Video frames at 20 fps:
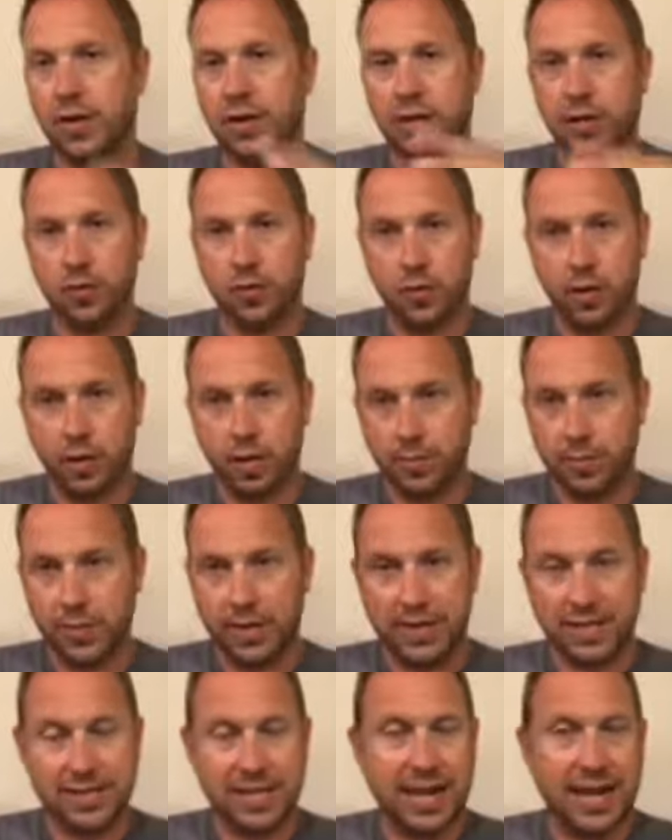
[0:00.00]
and then
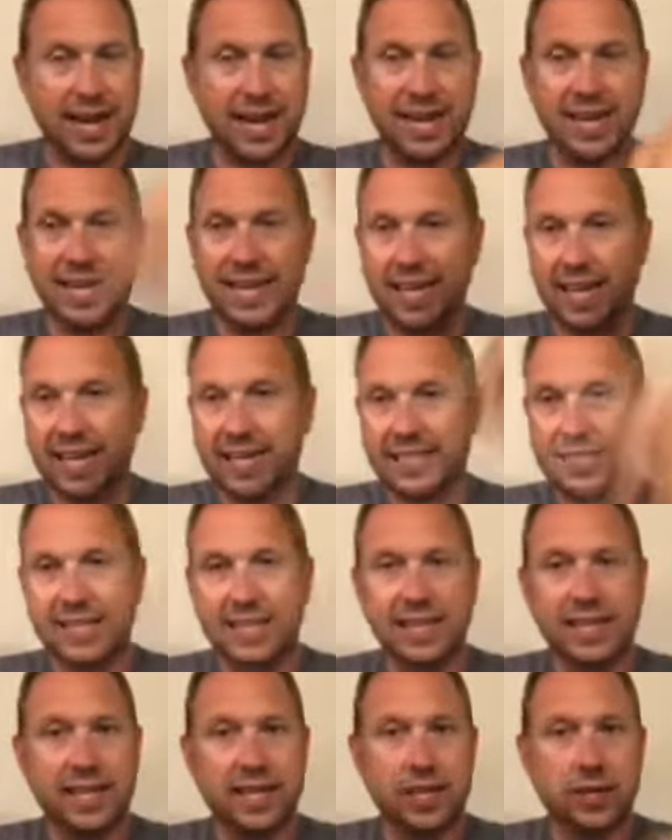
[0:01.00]
because I can't sit
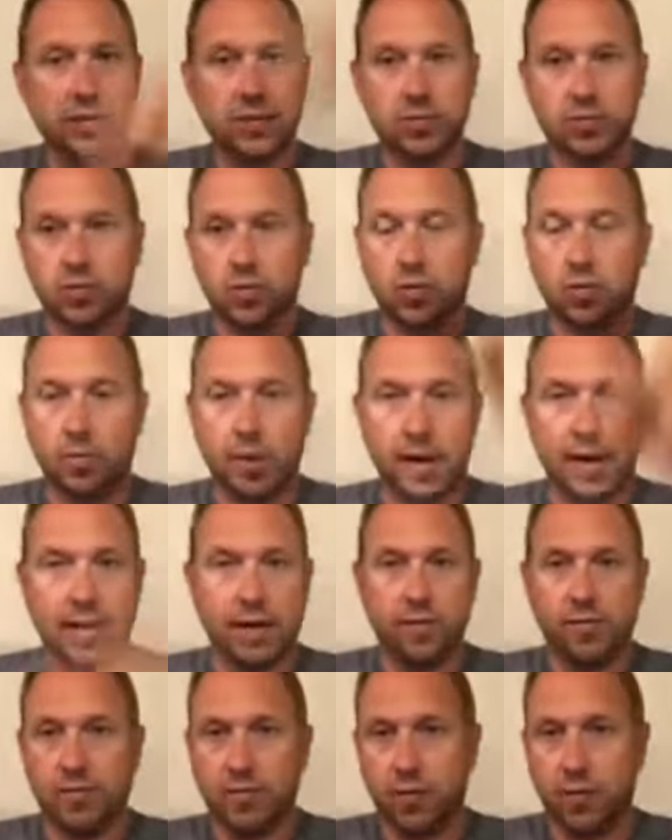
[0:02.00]
here and scroll back
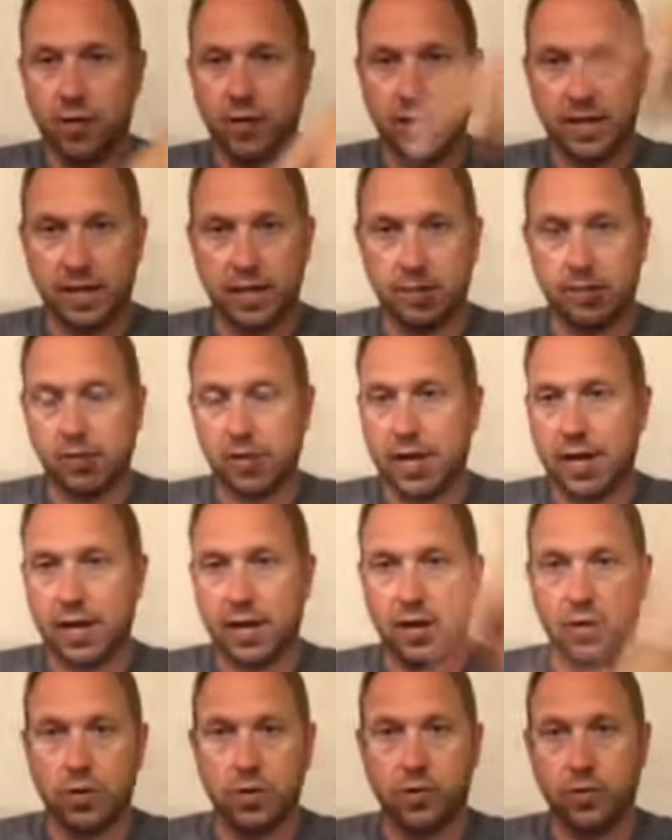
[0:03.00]
and forth and keep track
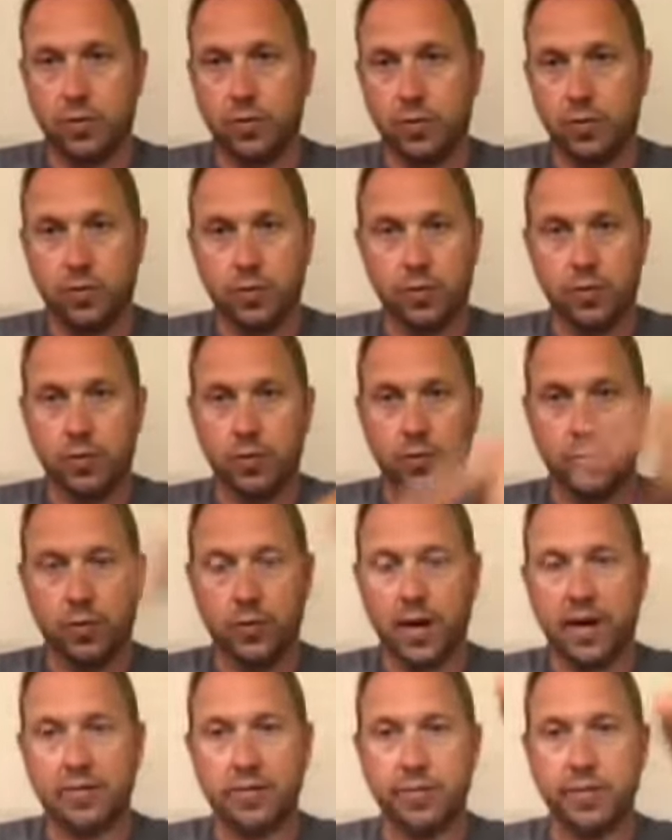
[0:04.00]
of
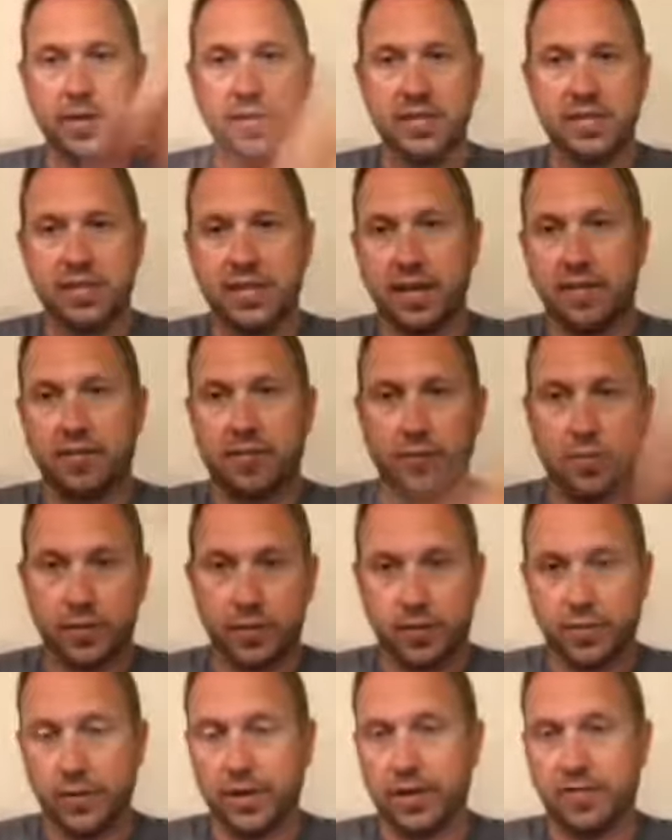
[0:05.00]
what everybody said for the
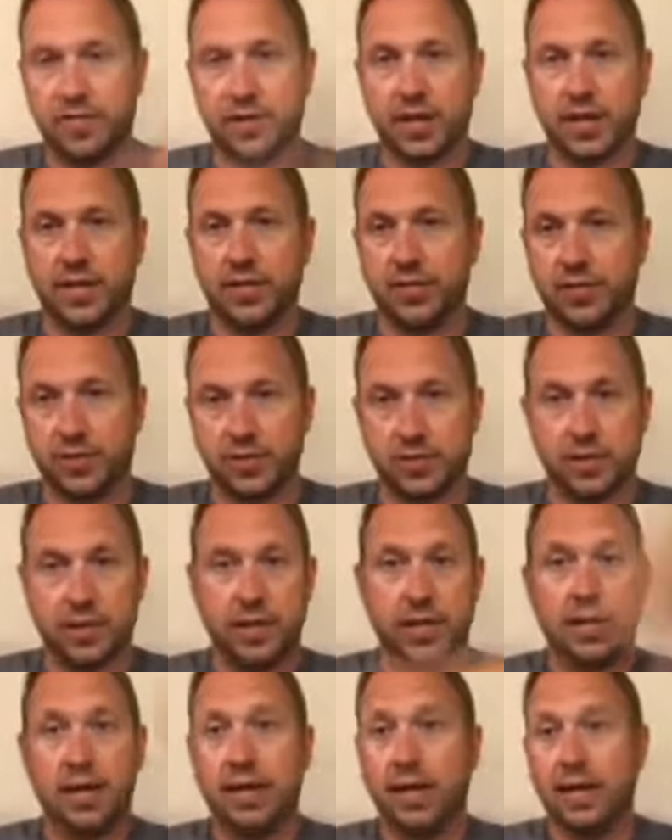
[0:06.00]
3 different answers.
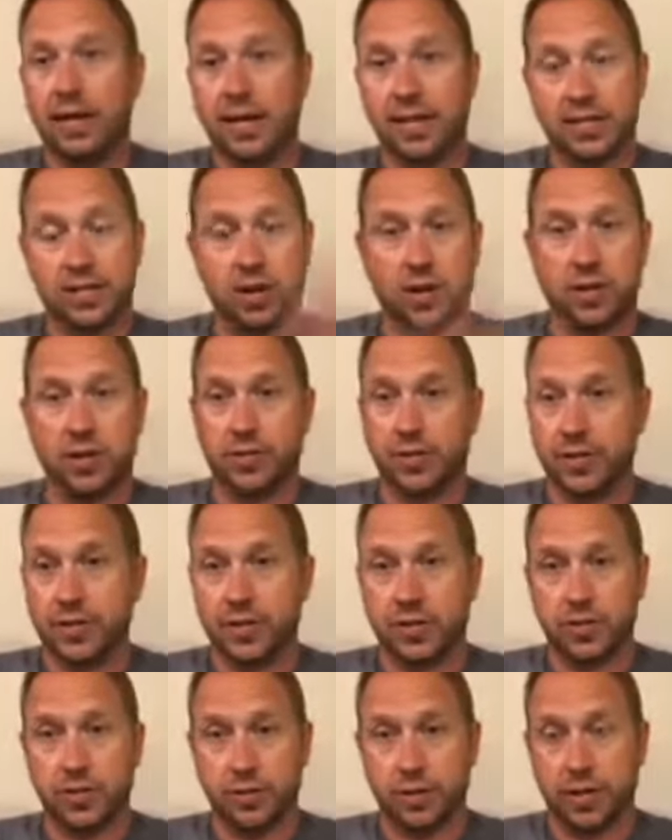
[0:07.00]
That's all there is
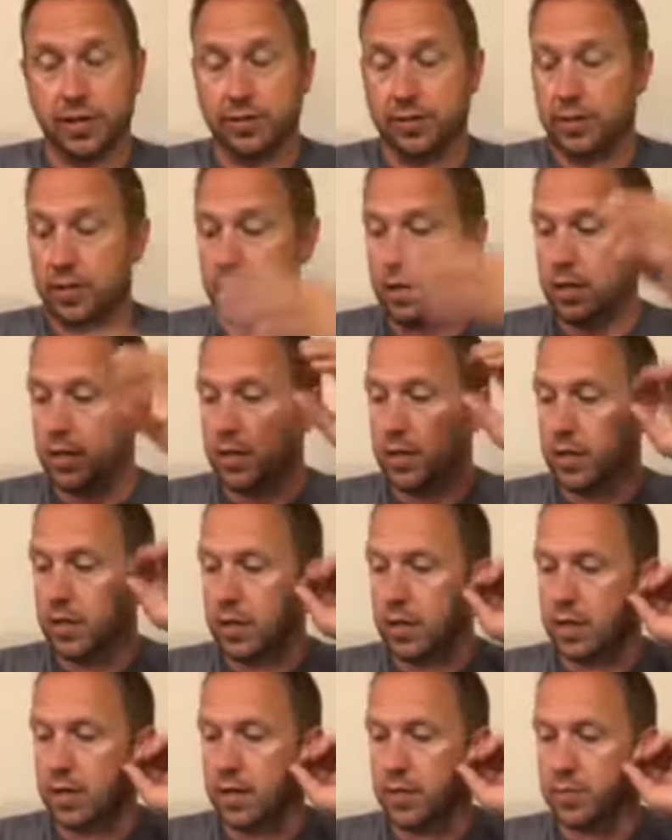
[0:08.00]
to it.
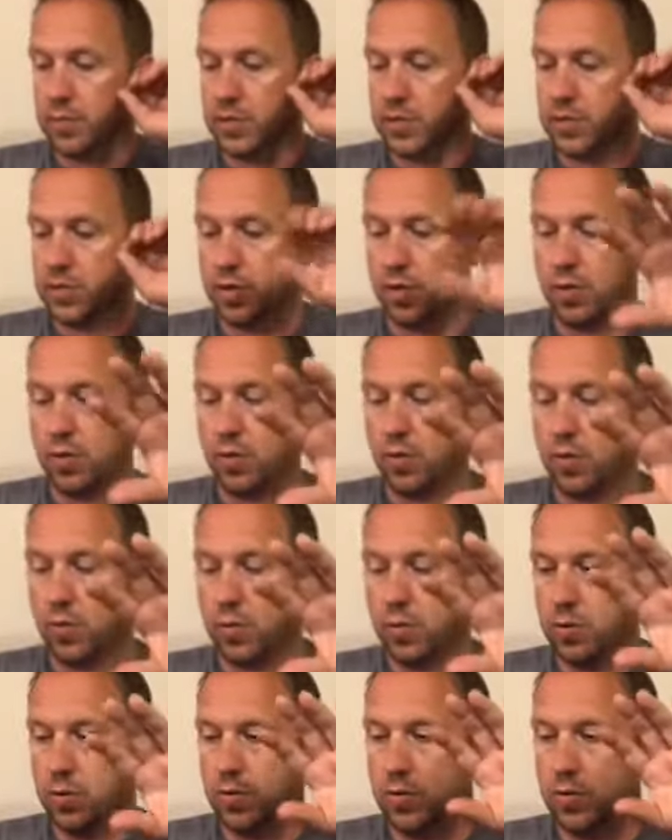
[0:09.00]
So